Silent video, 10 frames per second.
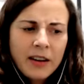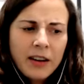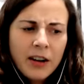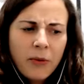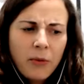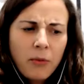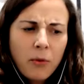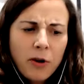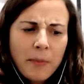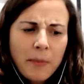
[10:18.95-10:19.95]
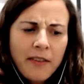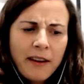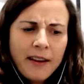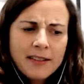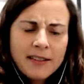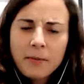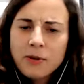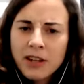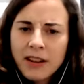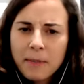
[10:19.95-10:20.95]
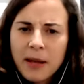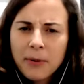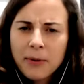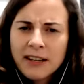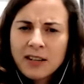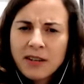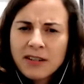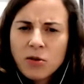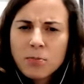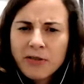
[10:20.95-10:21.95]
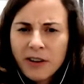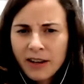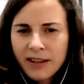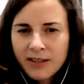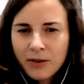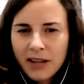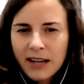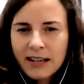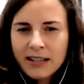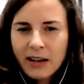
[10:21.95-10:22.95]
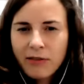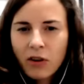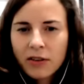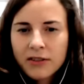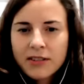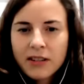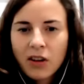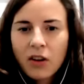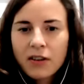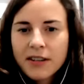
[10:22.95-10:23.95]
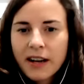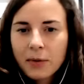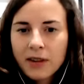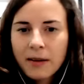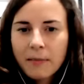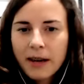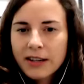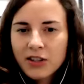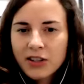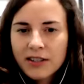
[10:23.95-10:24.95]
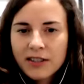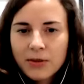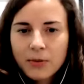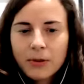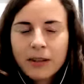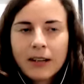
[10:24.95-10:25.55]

you know, what about that assumption that people need to be supervised or they need to have constant contact with their managers or